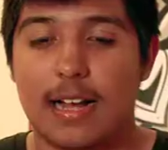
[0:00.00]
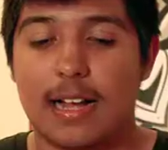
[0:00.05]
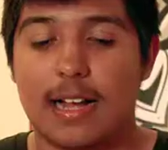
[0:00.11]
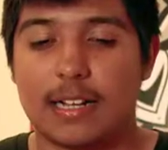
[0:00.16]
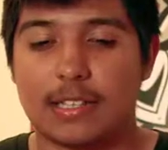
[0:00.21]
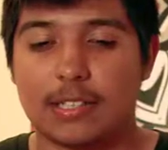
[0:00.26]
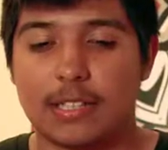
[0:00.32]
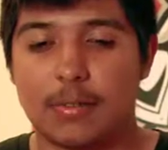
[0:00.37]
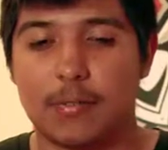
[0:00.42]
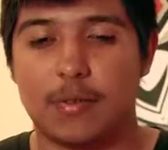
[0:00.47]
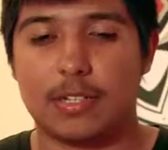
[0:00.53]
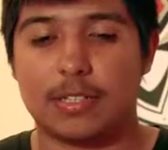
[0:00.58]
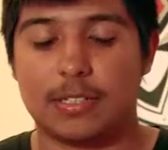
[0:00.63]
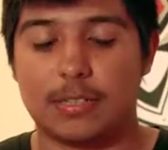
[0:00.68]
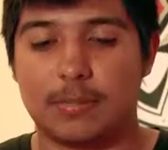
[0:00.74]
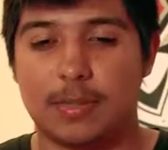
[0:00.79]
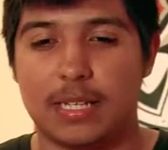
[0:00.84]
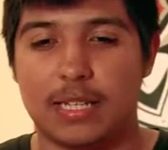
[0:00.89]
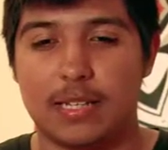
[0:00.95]
actually want to
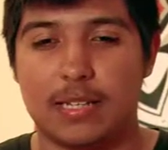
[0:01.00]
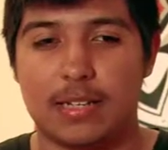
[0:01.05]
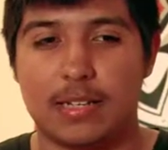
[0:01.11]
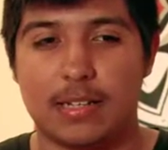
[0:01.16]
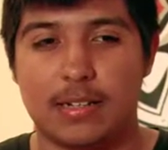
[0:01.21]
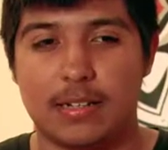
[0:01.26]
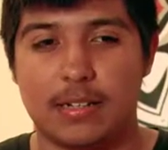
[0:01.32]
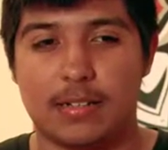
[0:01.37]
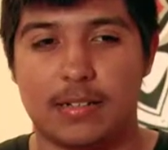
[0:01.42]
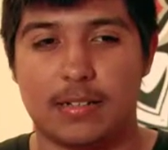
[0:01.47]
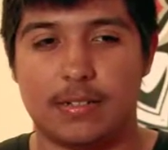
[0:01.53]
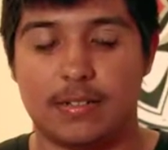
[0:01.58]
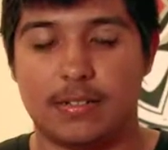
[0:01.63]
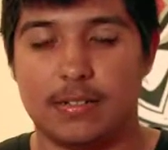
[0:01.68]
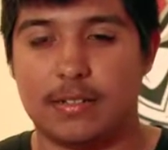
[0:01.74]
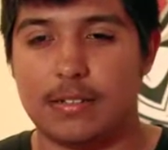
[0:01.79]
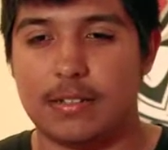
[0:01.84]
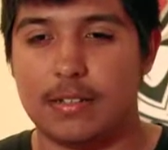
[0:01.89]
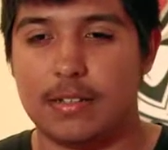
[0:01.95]
be a
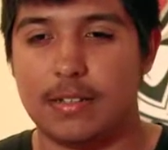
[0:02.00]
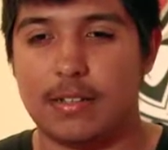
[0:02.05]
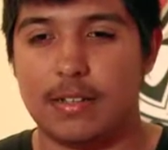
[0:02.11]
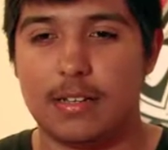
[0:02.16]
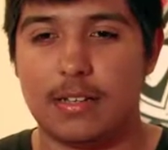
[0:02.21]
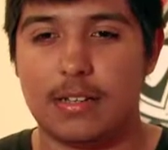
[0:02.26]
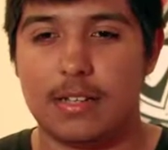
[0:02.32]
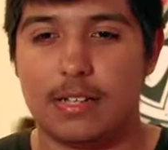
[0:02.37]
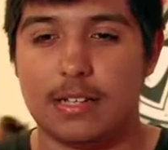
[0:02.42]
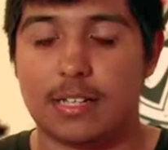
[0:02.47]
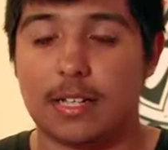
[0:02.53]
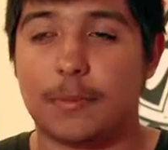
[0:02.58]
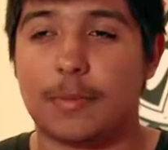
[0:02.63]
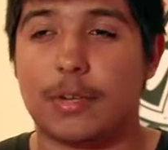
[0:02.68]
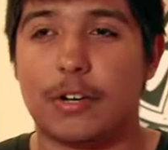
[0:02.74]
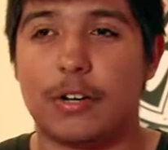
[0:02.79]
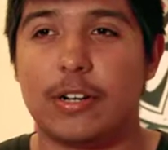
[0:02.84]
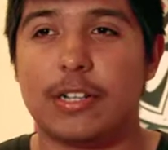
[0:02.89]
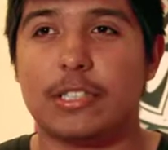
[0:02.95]

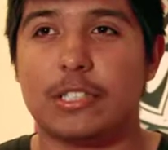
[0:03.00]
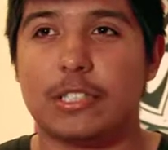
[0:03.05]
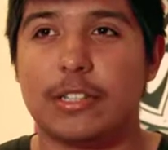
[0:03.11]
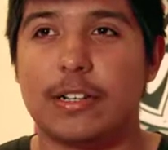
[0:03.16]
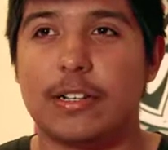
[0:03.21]
computer engineer.